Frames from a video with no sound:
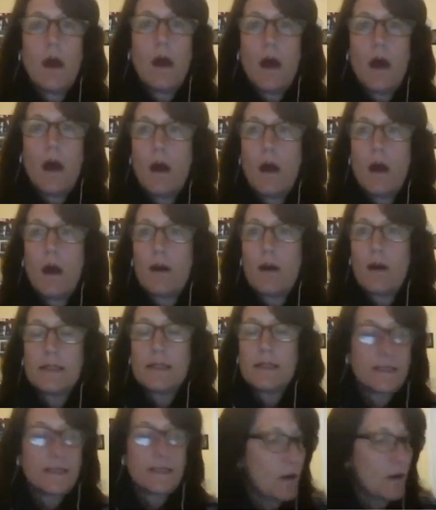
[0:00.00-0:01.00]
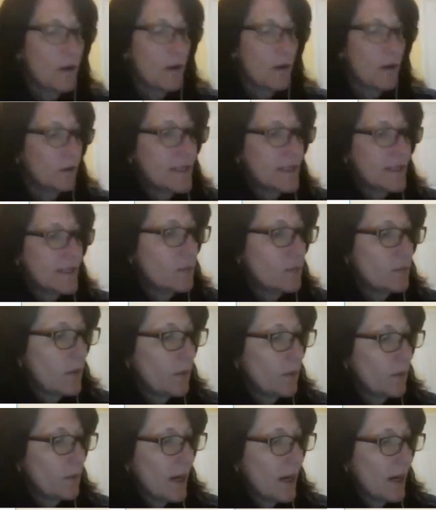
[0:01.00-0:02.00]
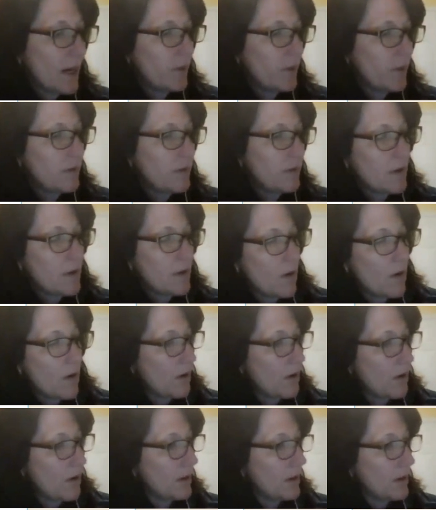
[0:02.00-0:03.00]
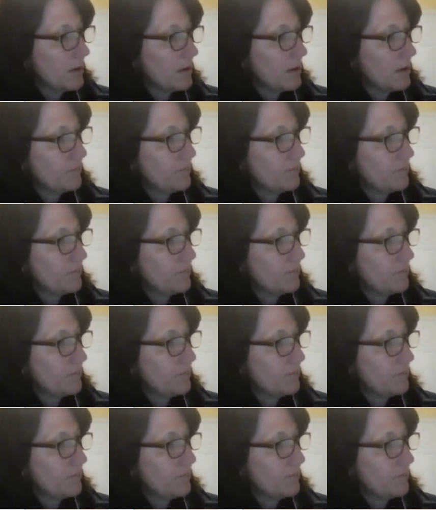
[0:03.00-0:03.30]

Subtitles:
All right, so let's see where we're at. We are,